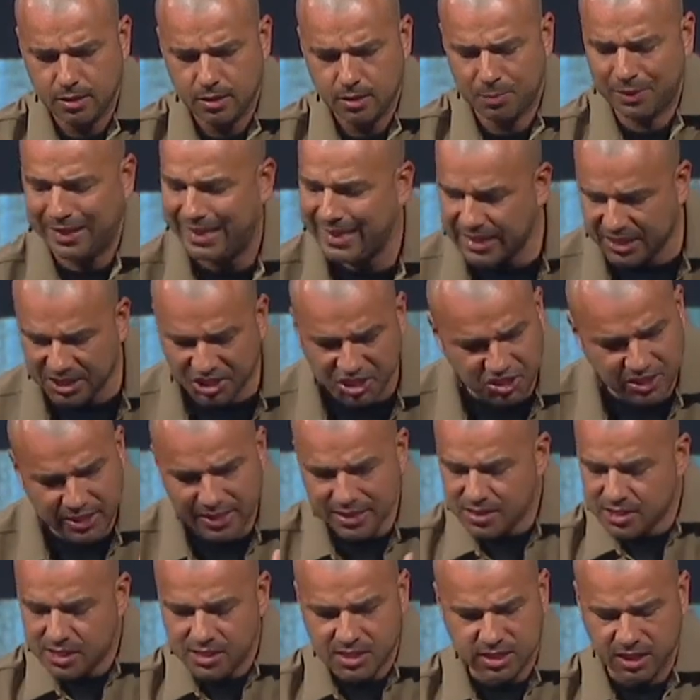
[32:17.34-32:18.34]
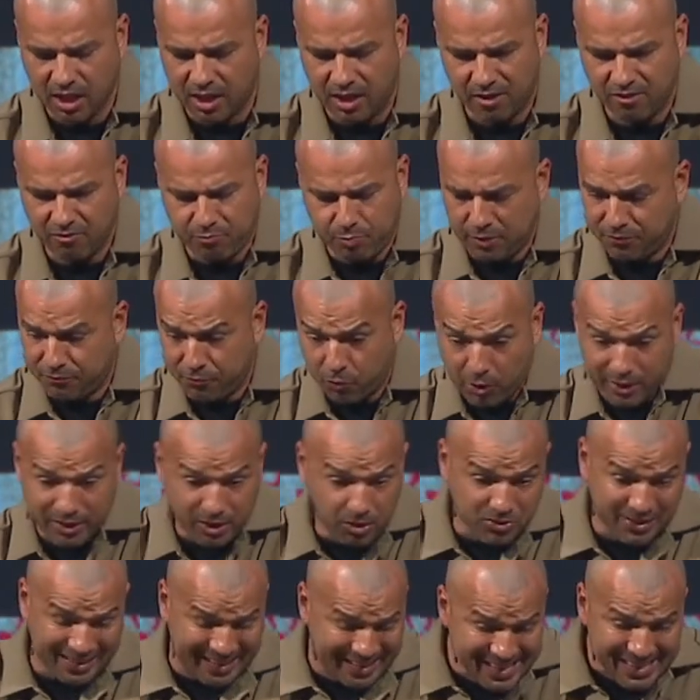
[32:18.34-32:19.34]
But he extends his love before he
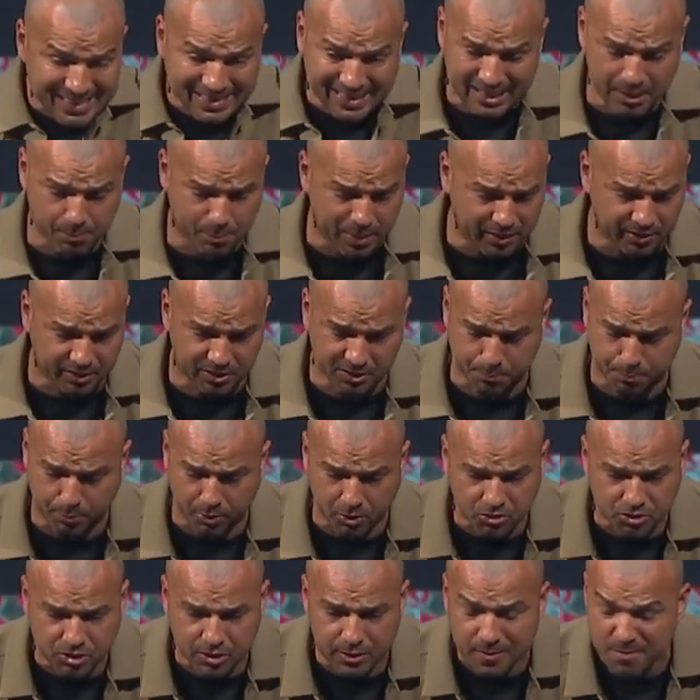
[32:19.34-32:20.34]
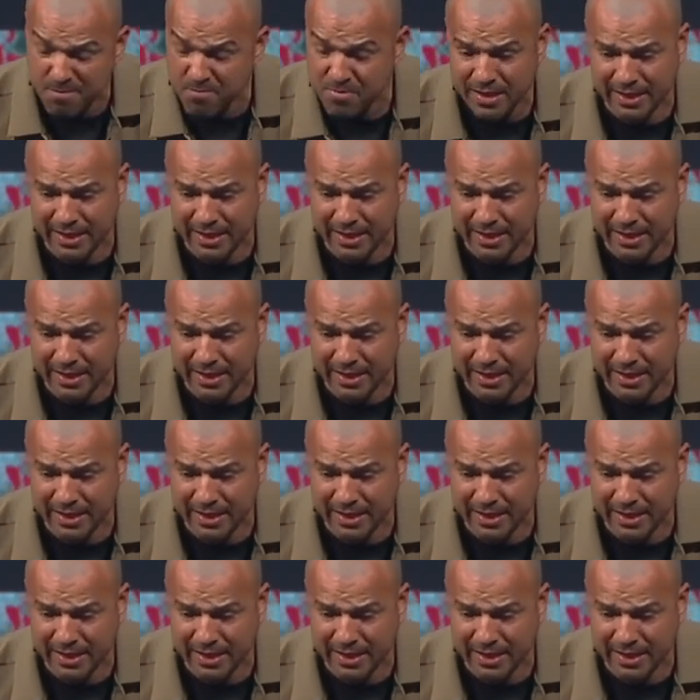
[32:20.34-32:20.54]
knows anything about this person.